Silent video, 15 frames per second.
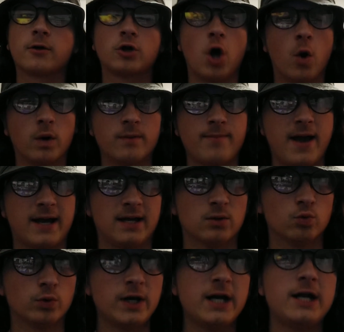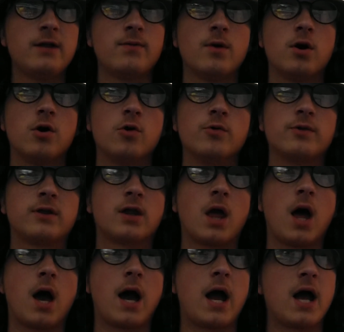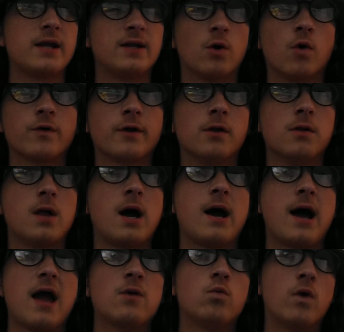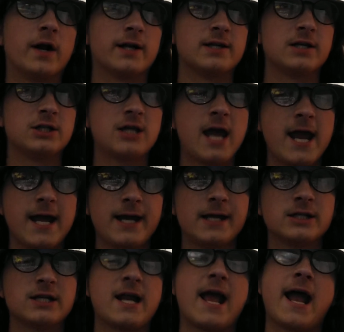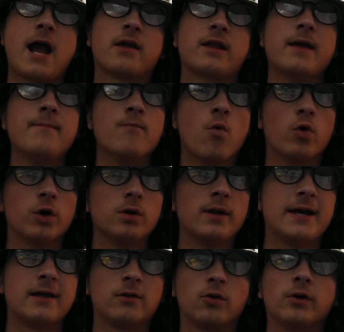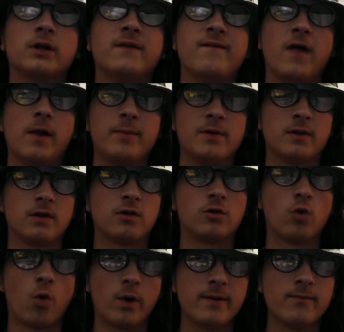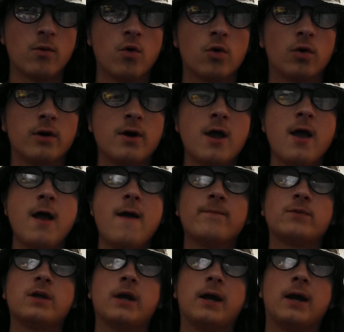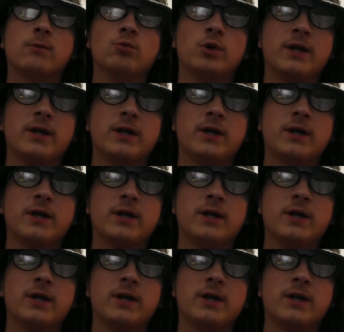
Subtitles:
going back and reading those, there was a lot I wanted to change, and as I more or less started developing the story more and